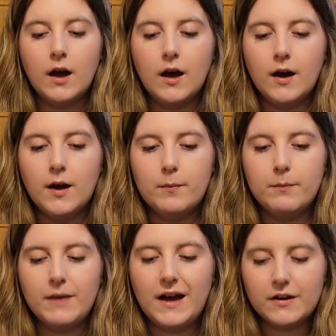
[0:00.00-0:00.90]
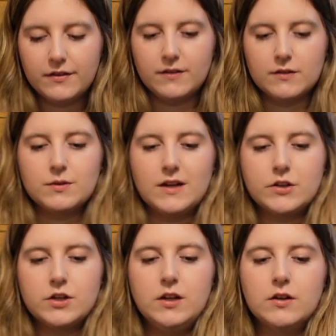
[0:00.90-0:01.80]
And I think this would
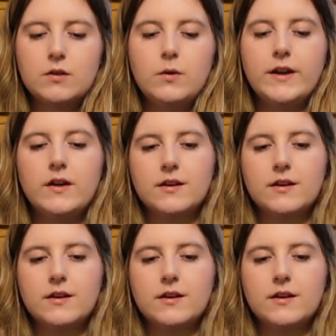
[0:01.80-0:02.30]
actually look quite